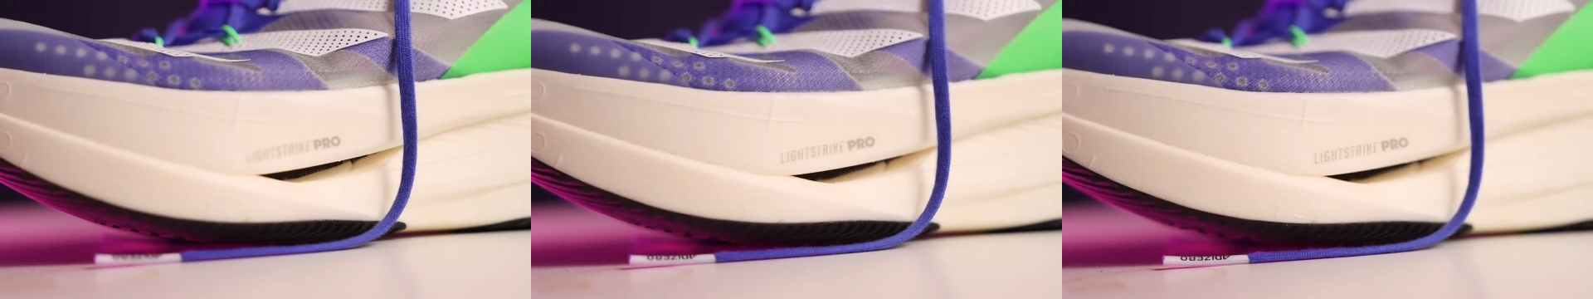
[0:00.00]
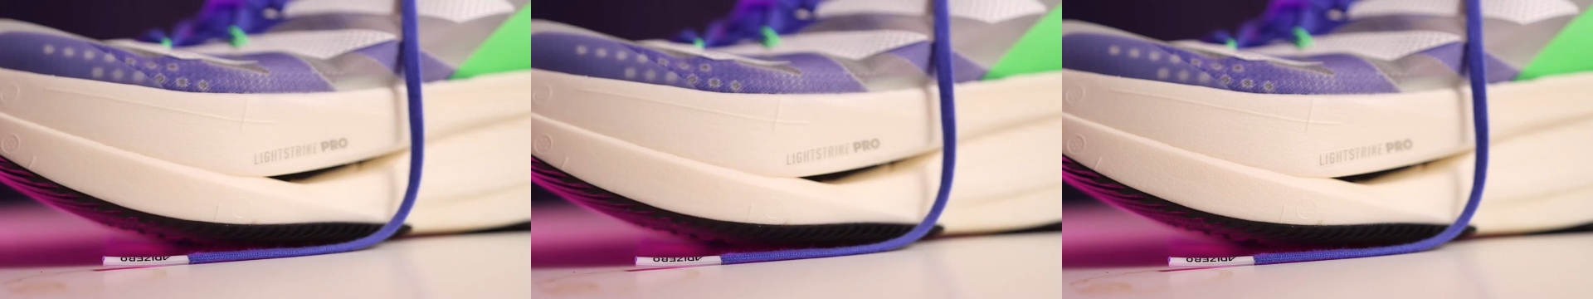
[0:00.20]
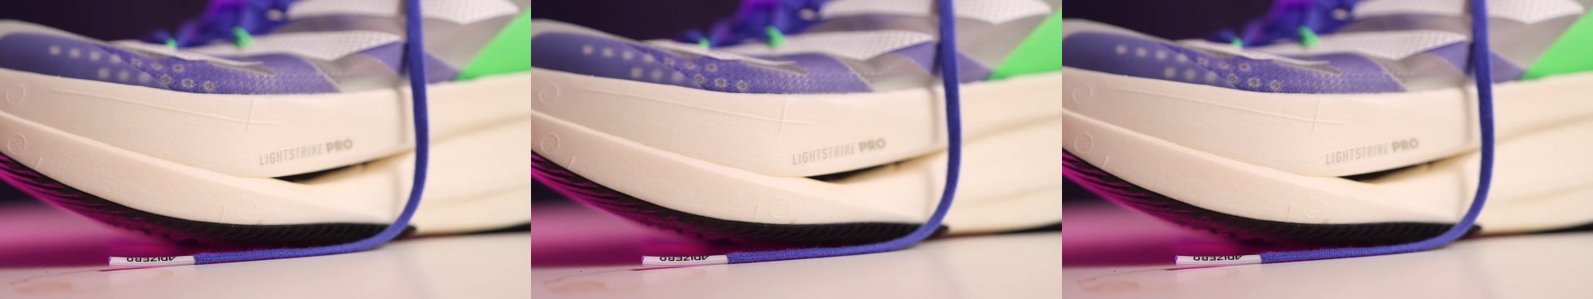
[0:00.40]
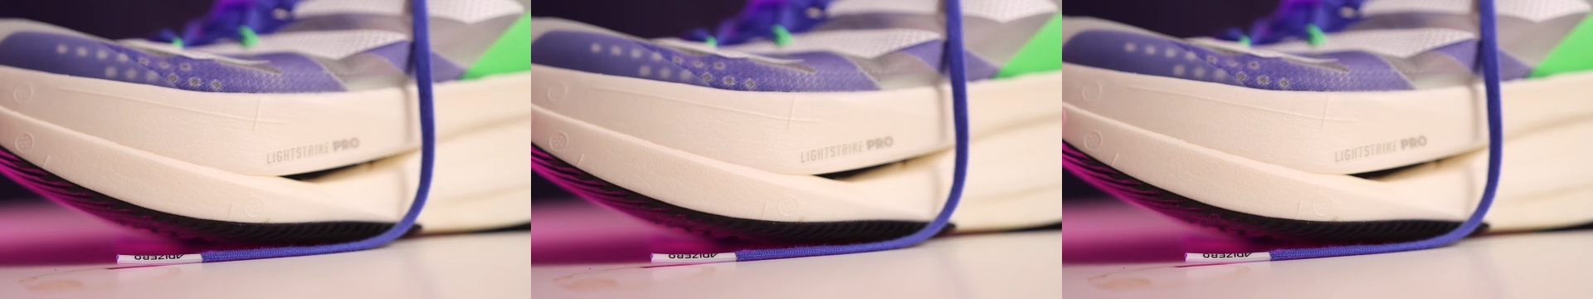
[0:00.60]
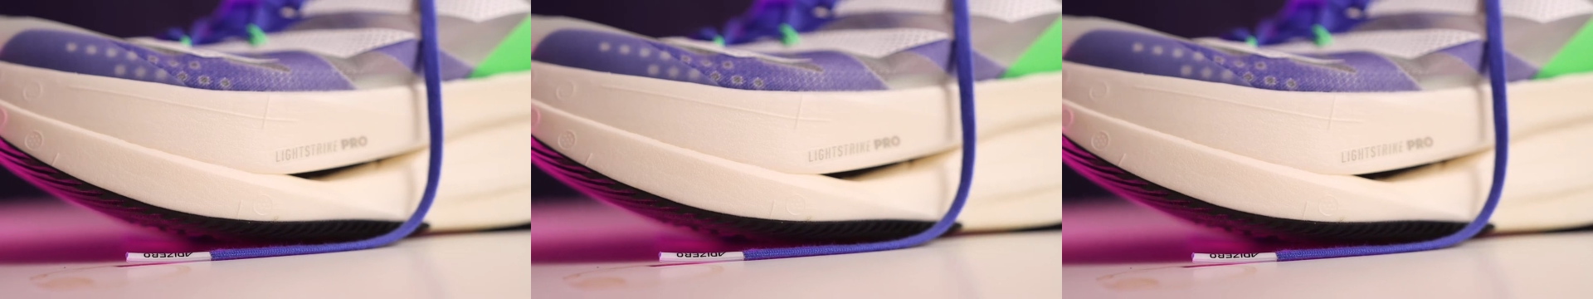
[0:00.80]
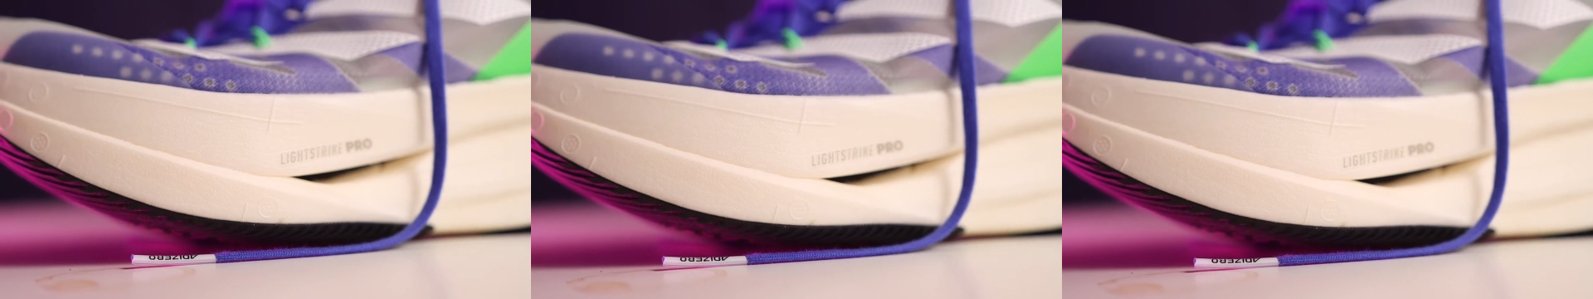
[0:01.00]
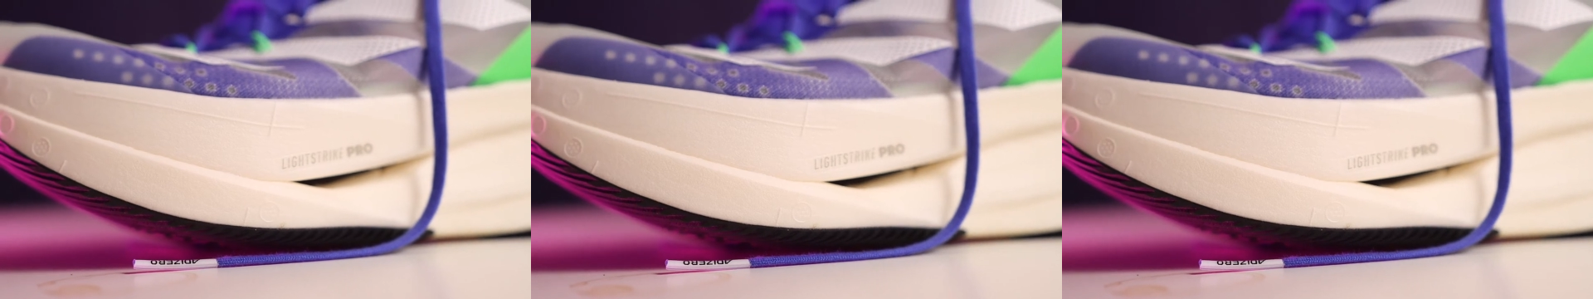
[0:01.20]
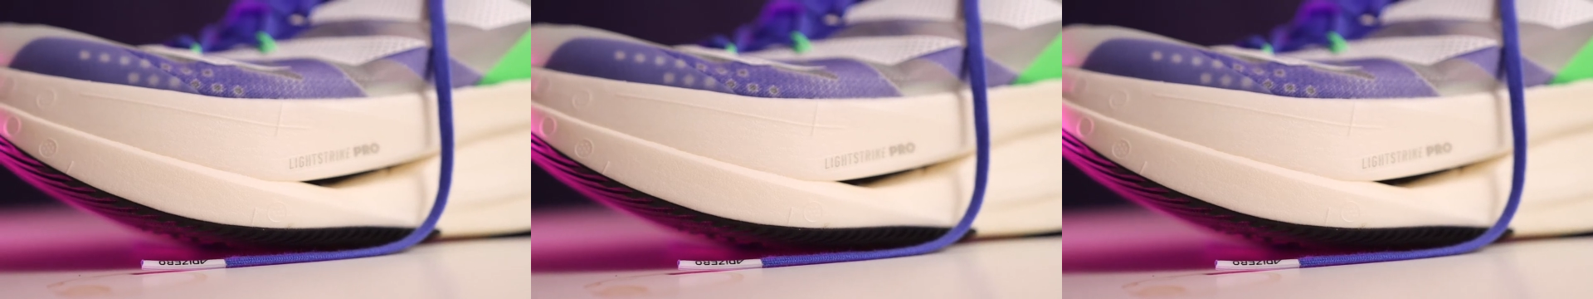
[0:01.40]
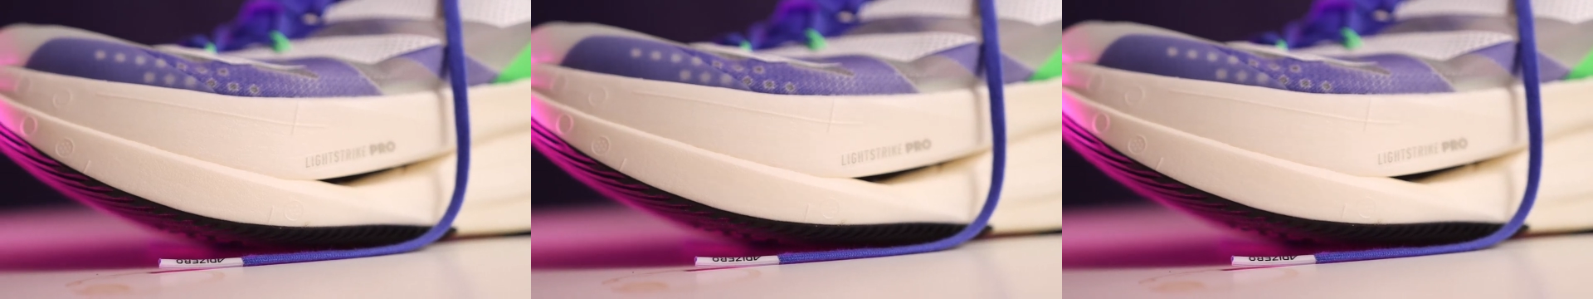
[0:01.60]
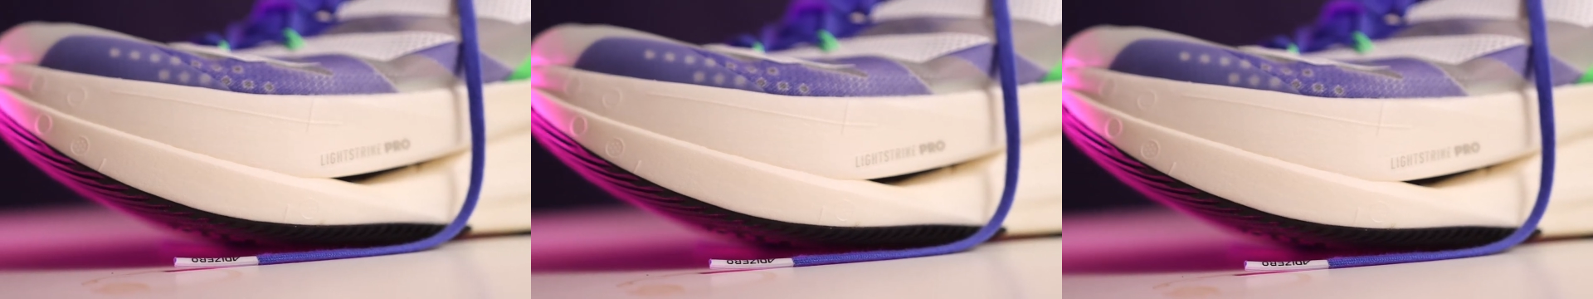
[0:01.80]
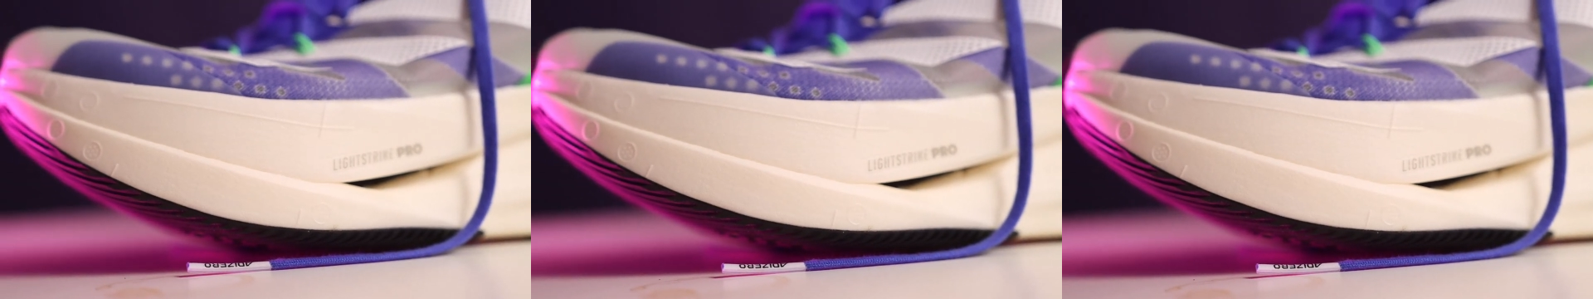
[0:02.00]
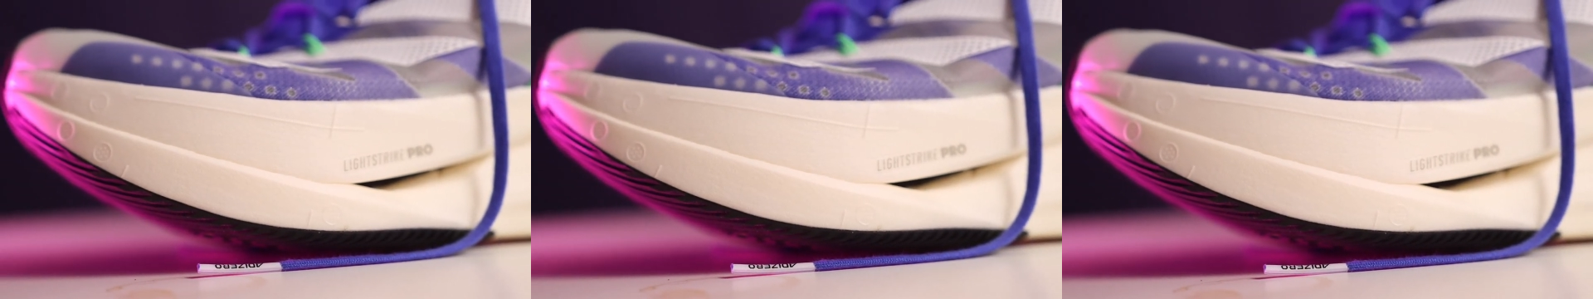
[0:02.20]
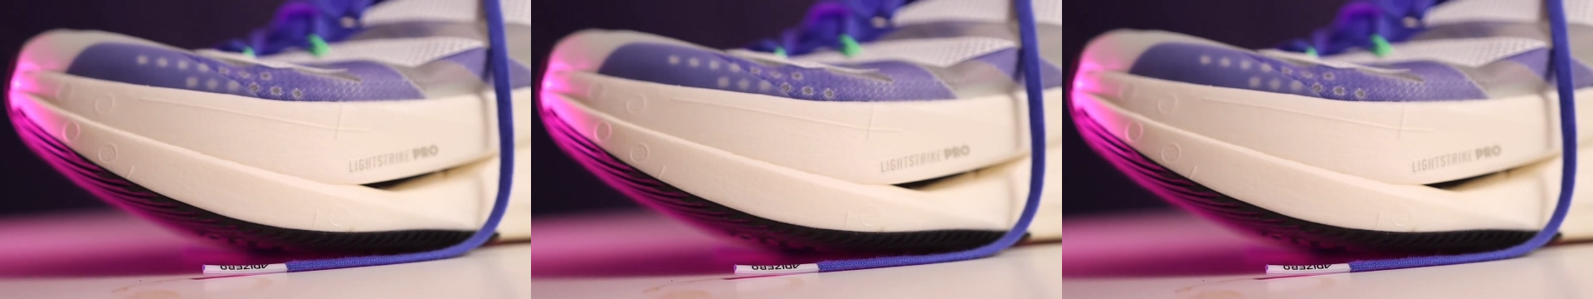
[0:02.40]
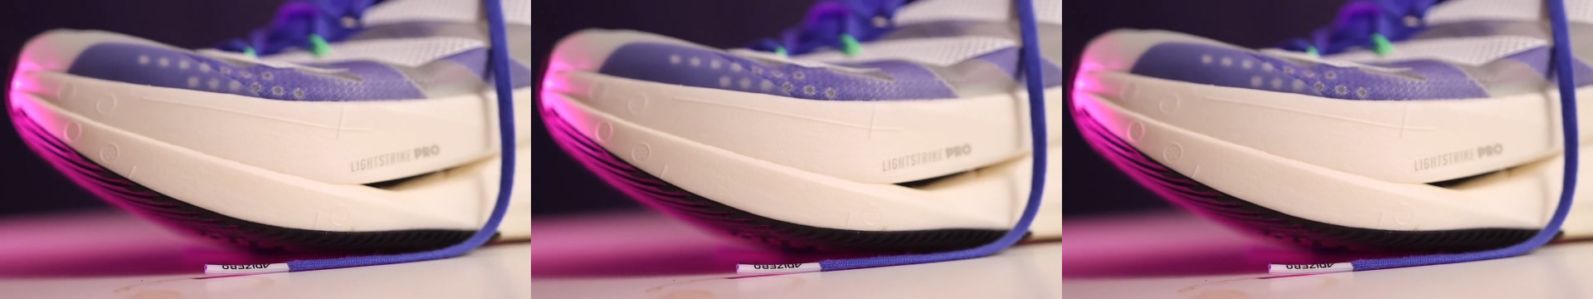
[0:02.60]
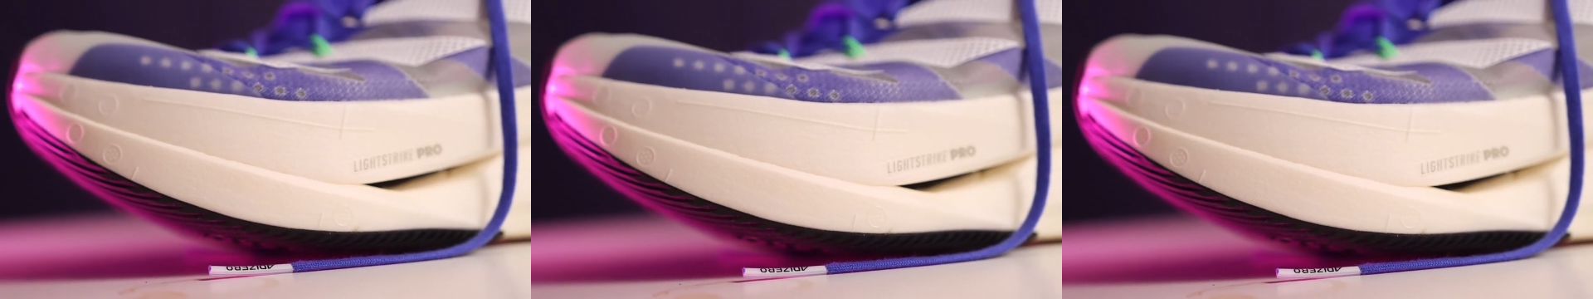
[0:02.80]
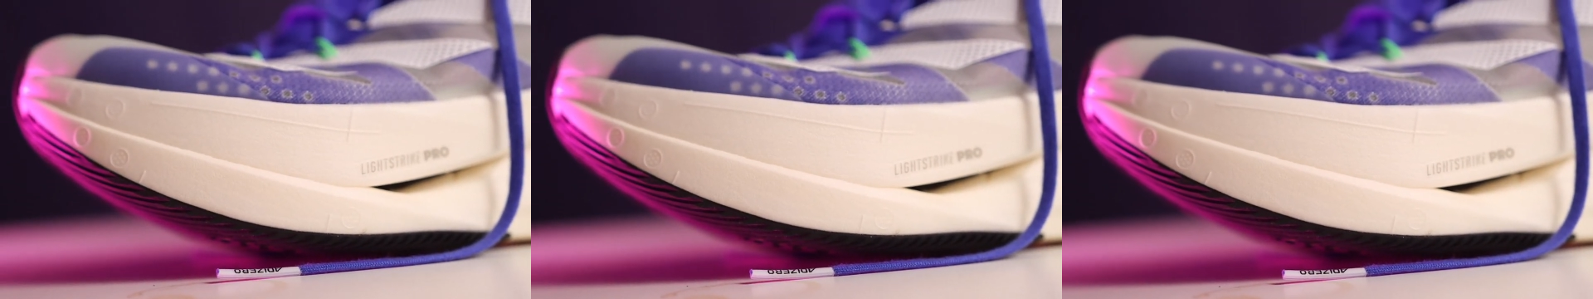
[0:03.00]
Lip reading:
(no speaker visible)